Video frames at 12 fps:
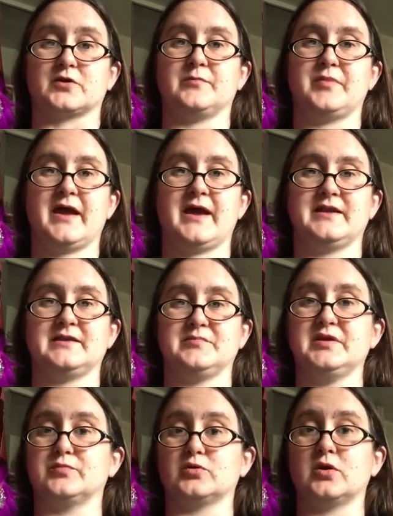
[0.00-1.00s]
companion
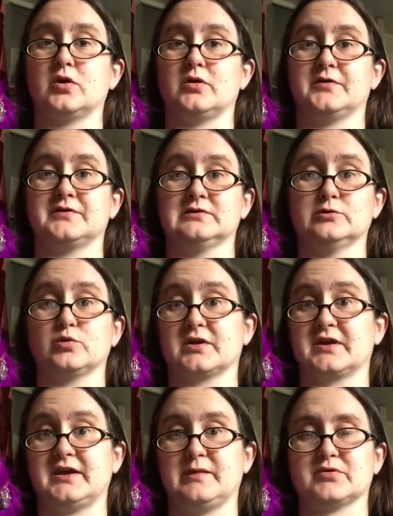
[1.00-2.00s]
people called lore
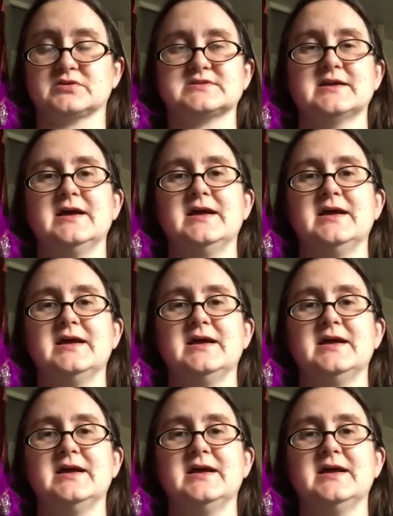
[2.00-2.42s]
keepers.